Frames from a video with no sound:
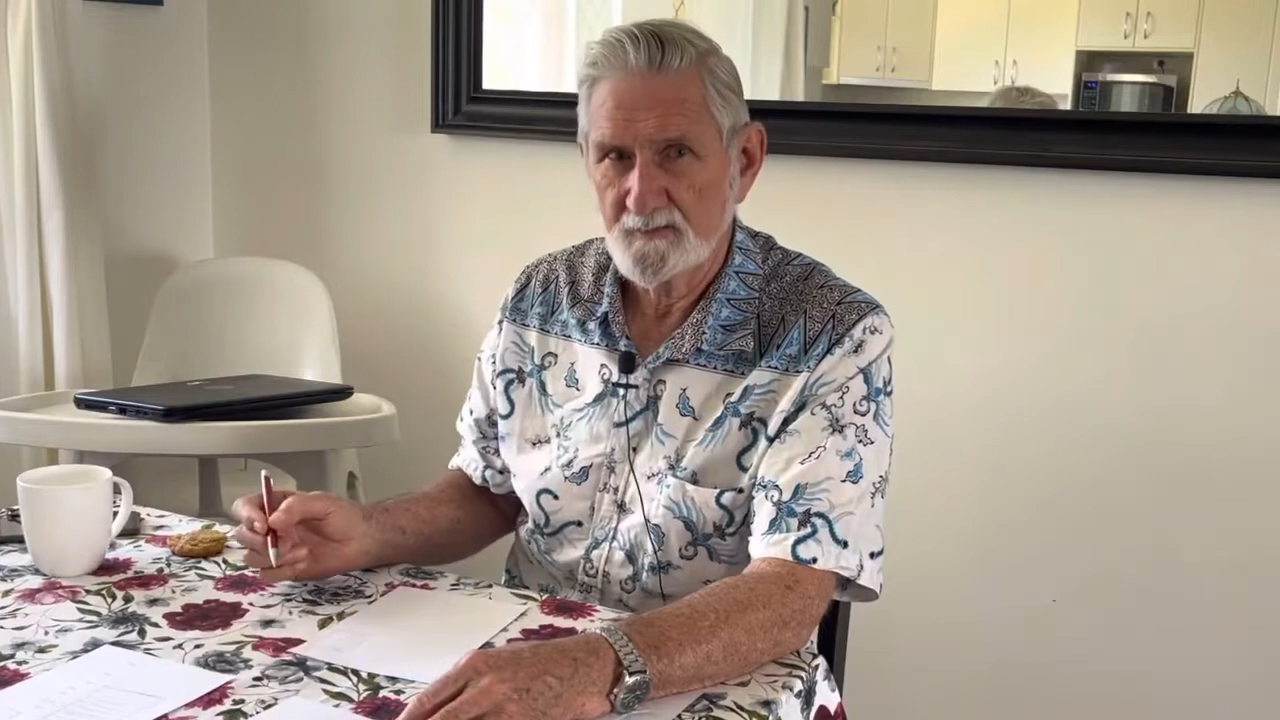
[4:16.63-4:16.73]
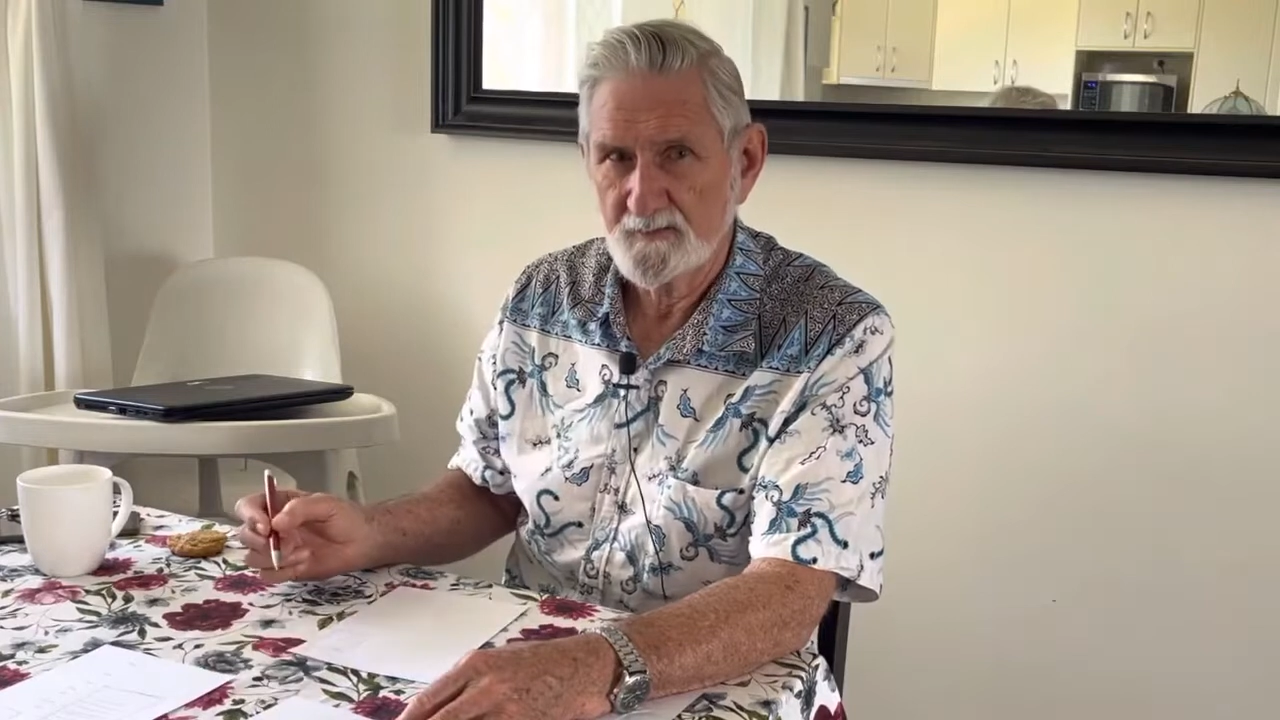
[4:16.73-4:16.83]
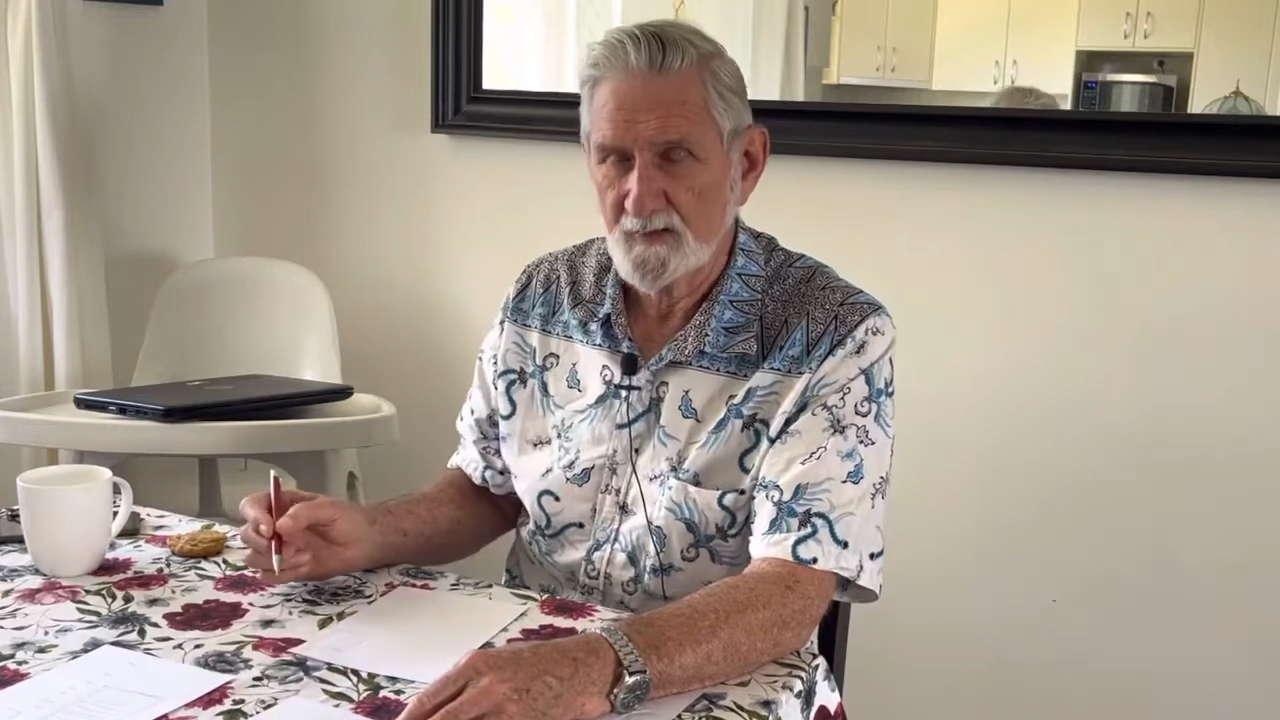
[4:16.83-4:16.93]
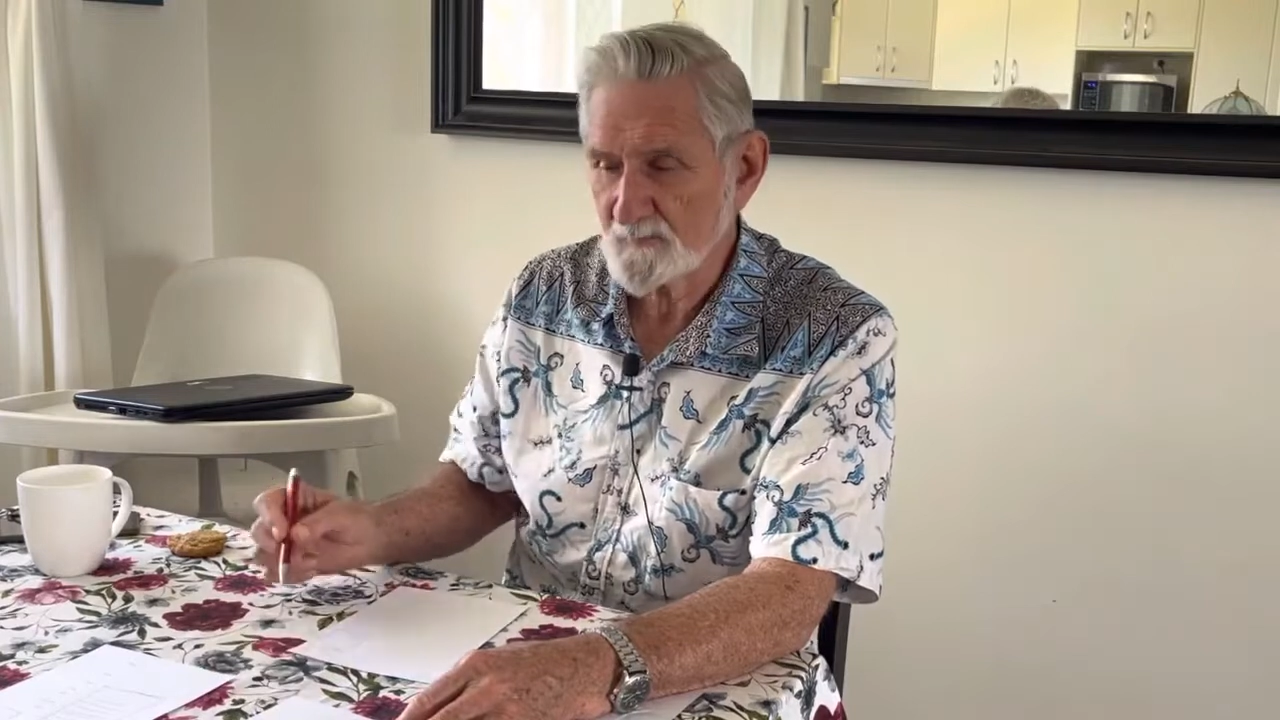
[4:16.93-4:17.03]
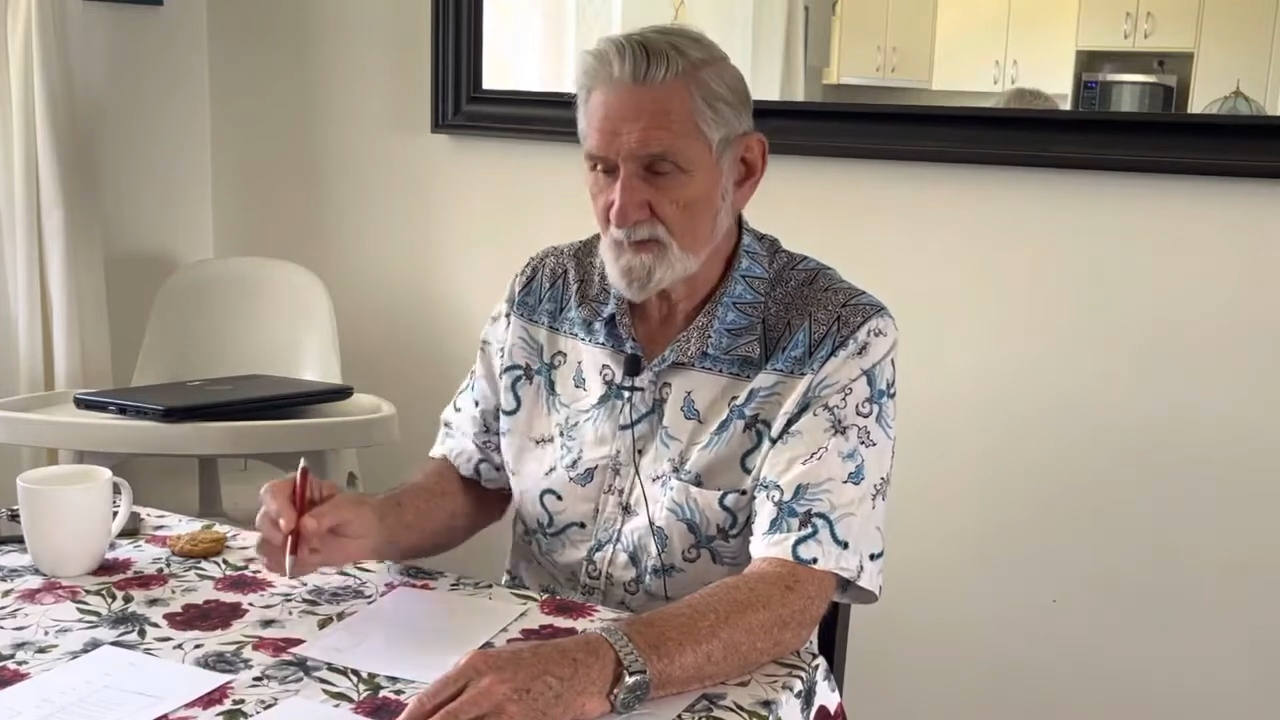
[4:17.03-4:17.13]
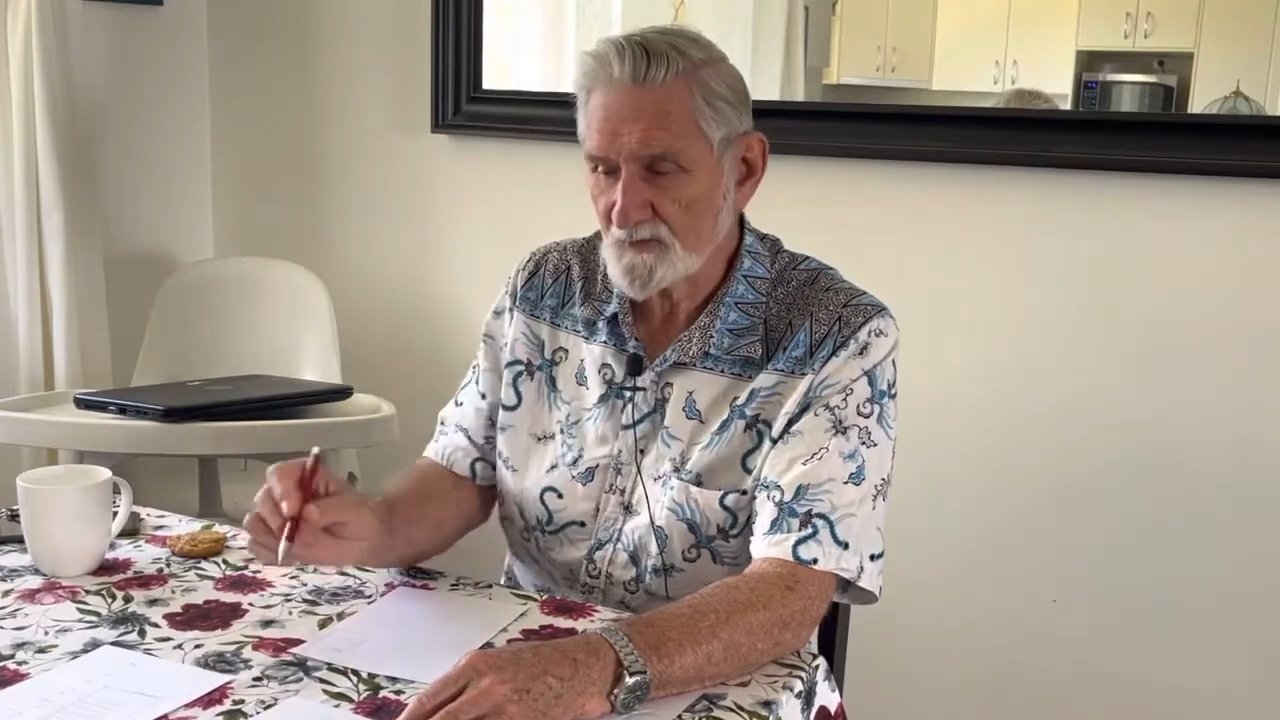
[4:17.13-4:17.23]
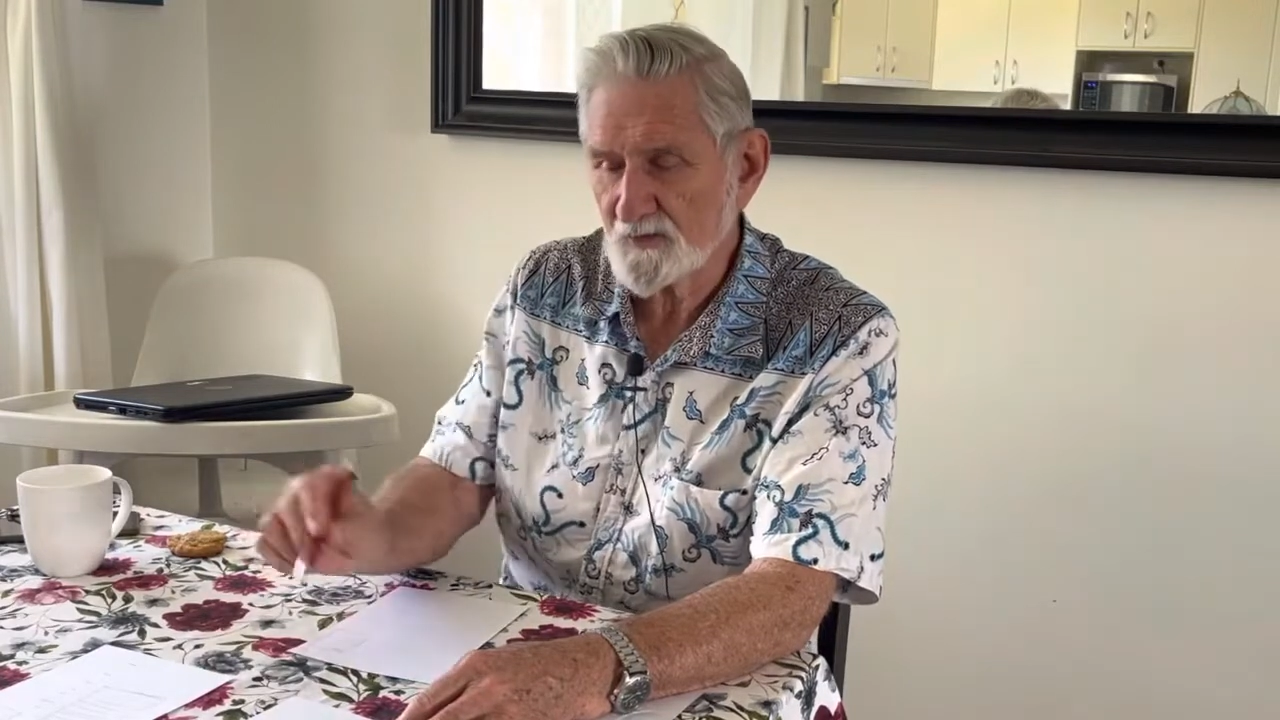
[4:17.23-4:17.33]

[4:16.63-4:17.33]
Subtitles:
that means